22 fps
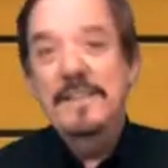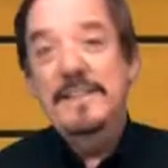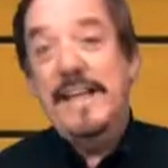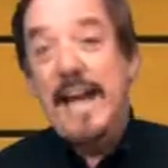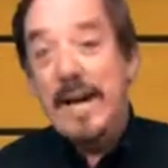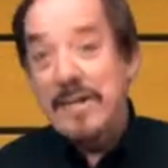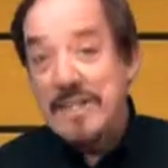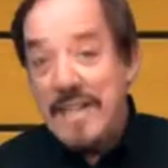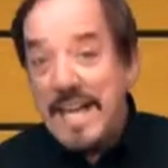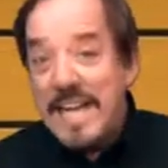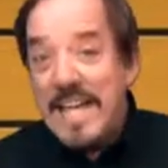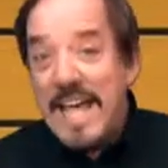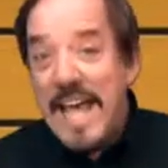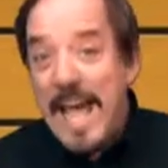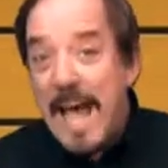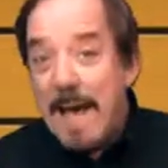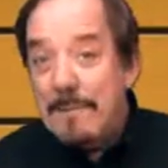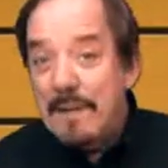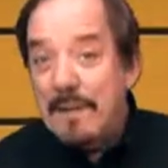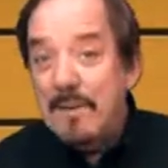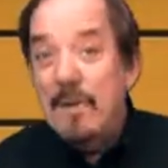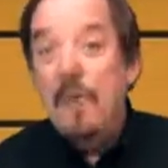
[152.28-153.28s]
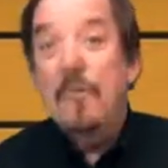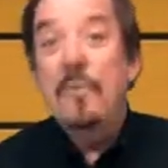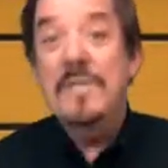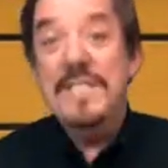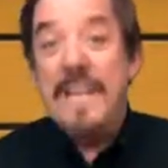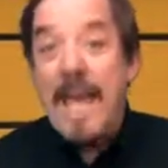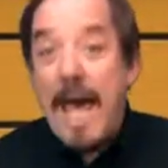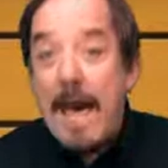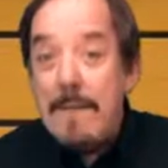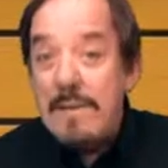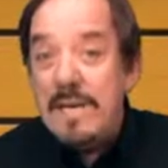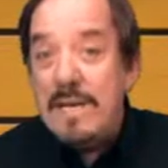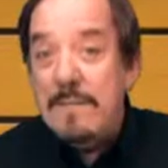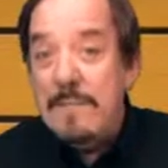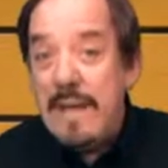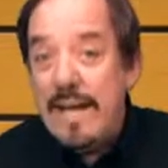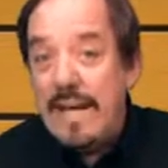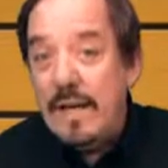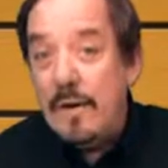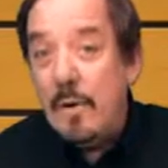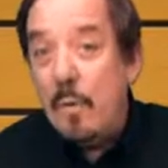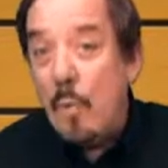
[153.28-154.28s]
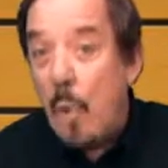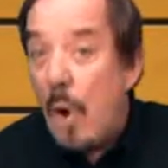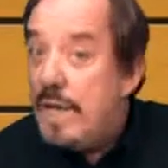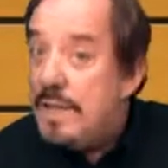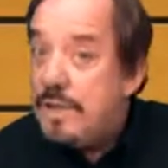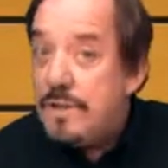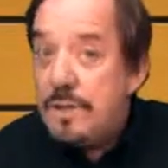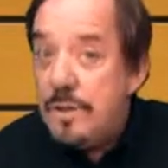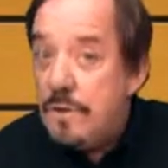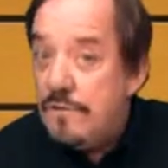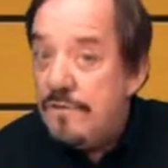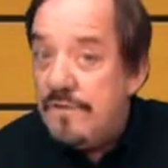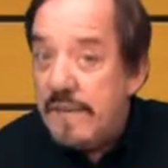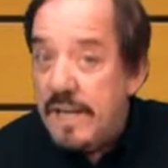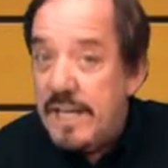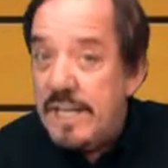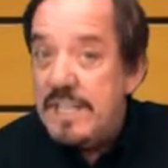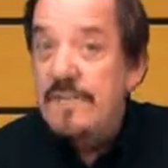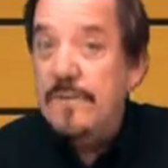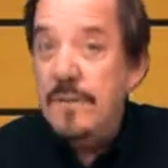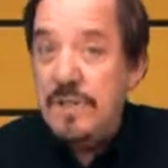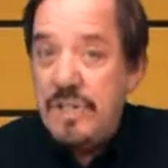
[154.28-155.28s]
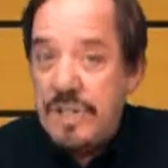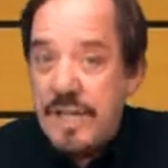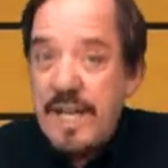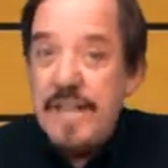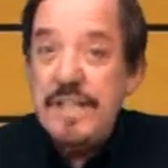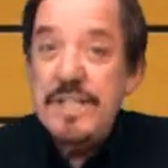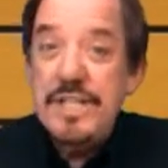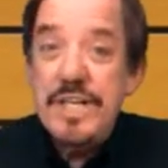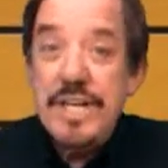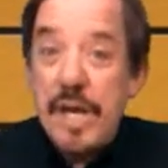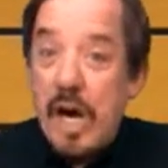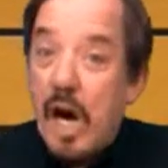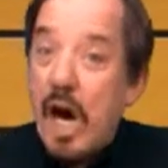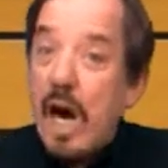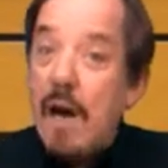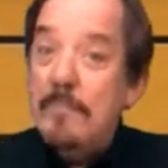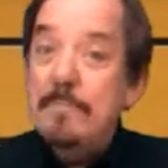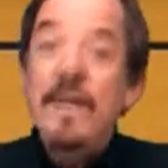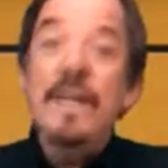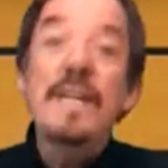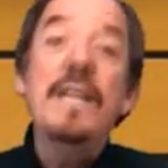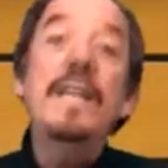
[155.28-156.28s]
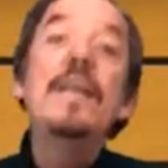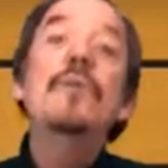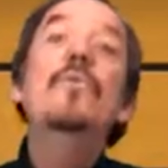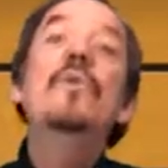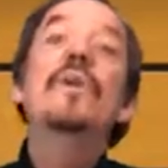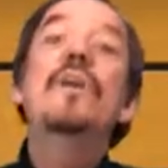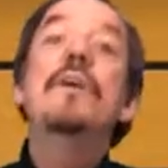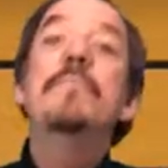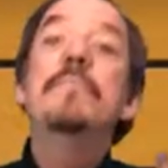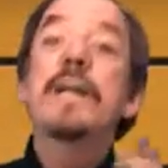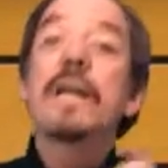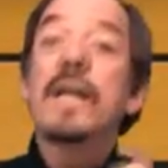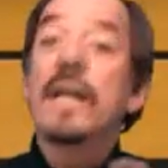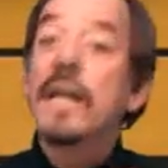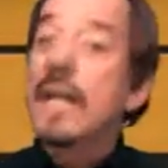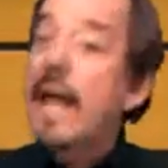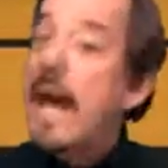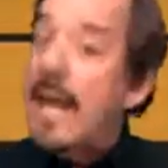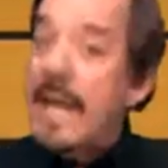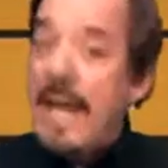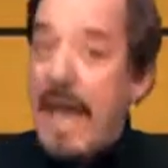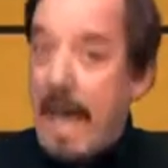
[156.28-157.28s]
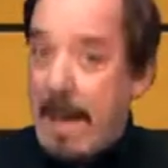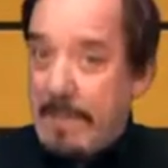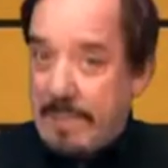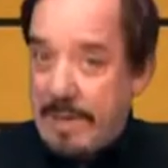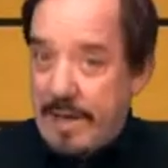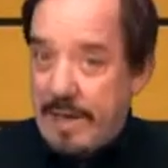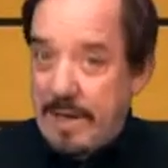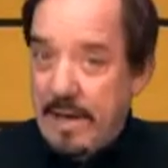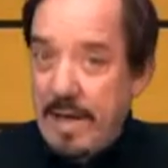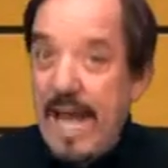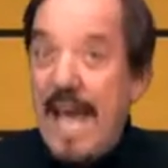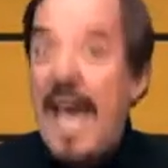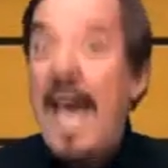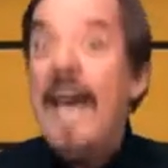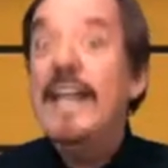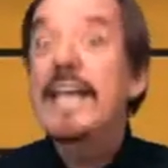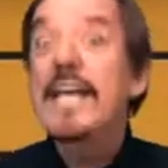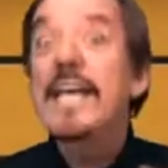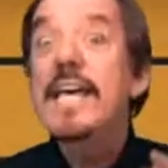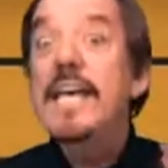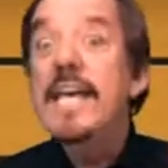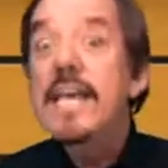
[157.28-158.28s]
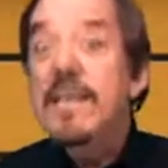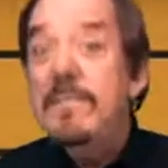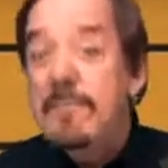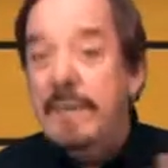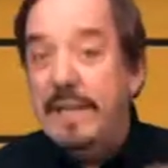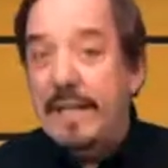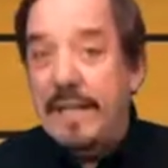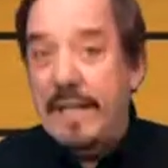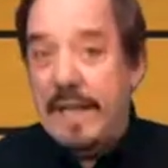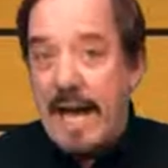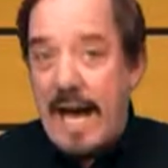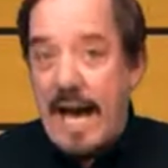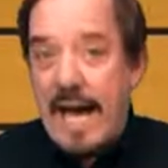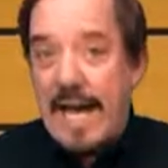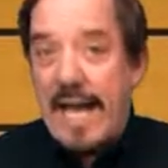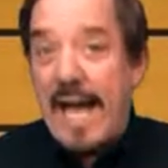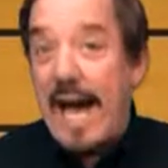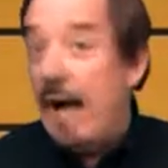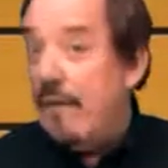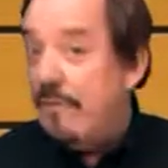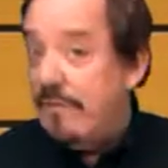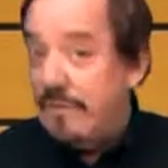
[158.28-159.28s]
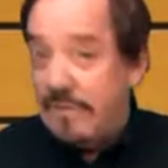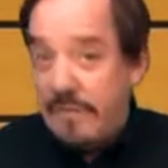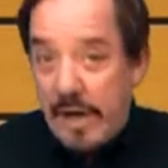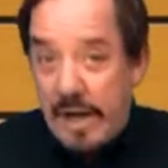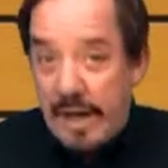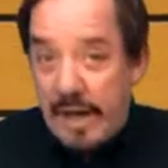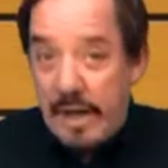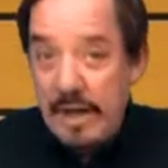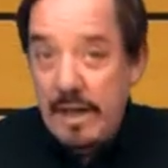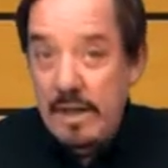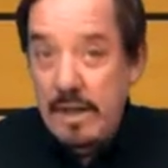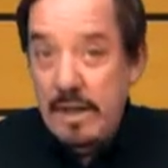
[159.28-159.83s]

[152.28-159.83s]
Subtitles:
Now, Denny Hamlin was happy to make it a 1-2 finish for JGR, but he would have been a lot happier had he been the guy out front.